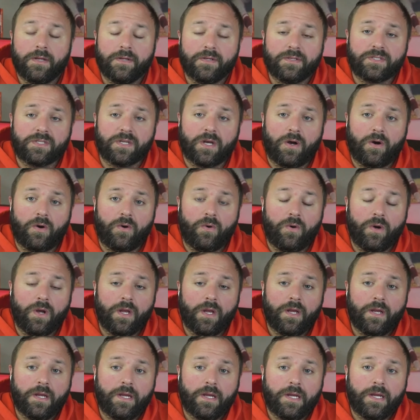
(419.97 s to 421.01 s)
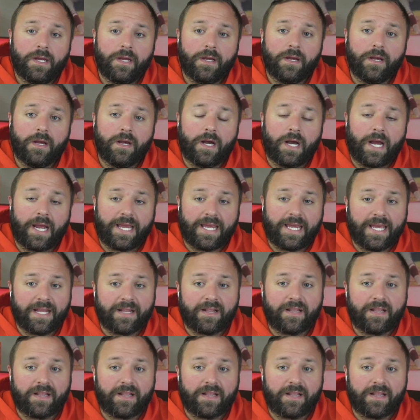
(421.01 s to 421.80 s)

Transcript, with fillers: So I get